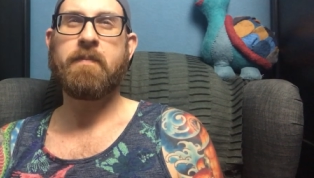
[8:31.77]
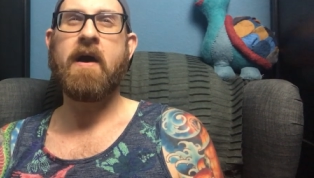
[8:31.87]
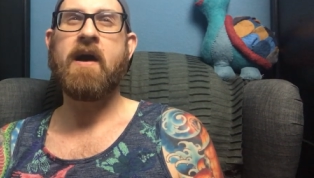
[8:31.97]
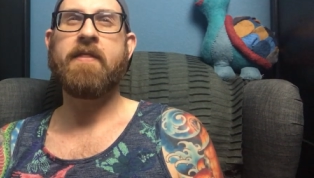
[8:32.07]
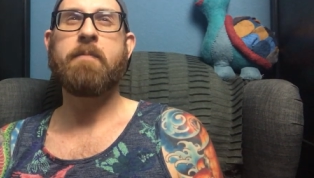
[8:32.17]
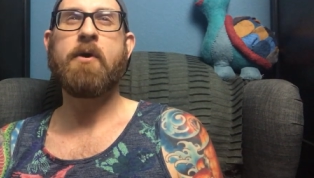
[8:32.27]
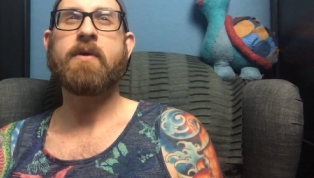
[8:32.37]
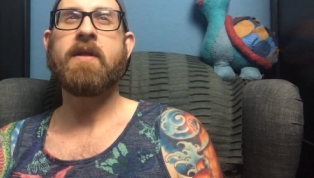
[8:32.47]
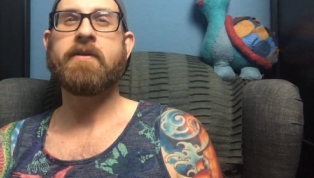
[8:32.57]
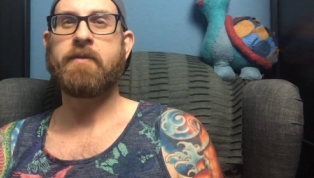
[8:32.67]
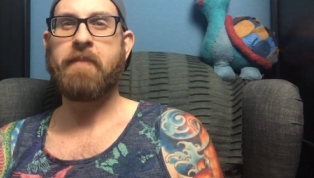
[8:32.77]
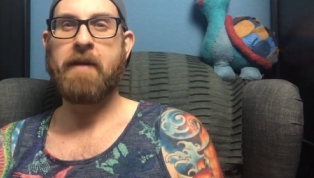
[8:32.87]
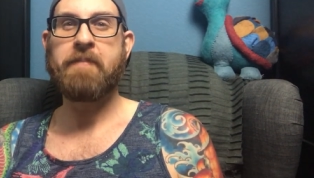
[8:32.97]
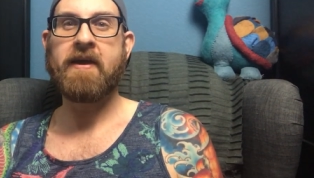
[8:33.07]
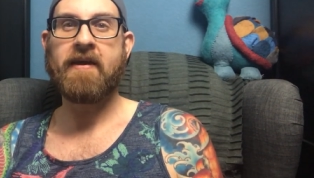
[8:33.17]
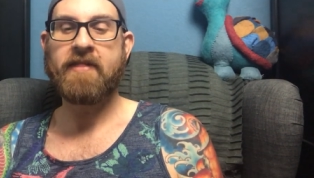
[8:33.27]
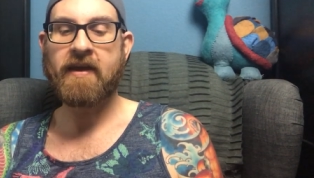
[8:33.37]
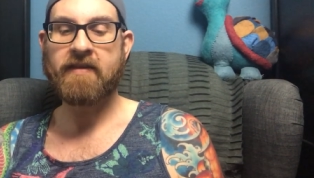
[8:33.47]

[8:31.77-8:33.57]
The Pokey Little Puppy, I think,